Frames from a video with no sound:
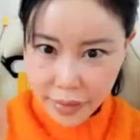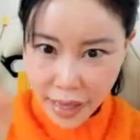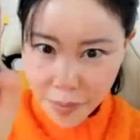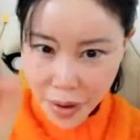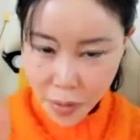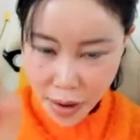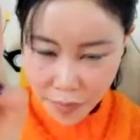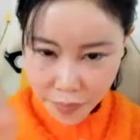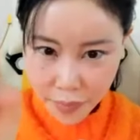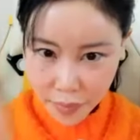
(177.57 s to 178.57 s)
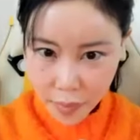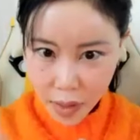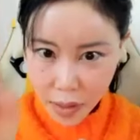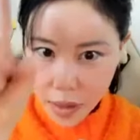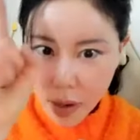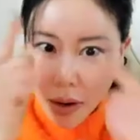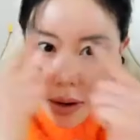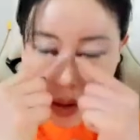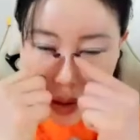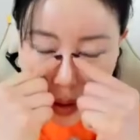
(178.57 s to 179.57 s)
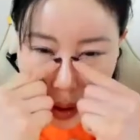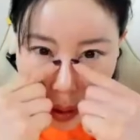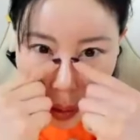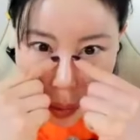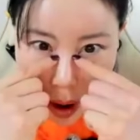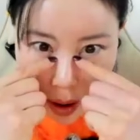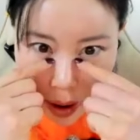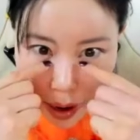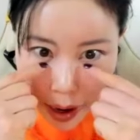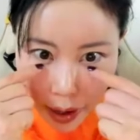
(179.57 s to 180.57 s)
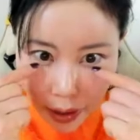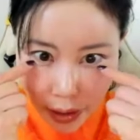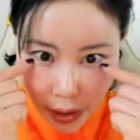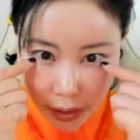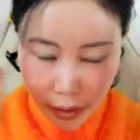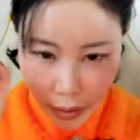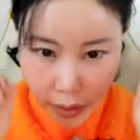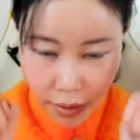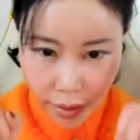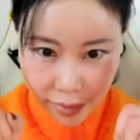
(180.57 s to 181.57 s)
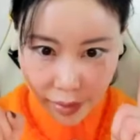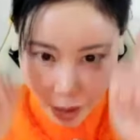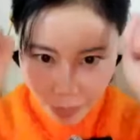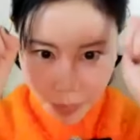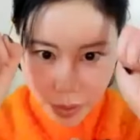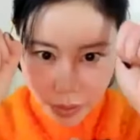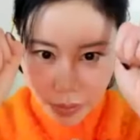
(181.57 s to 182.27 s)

Number one. Lower eyelid lift up,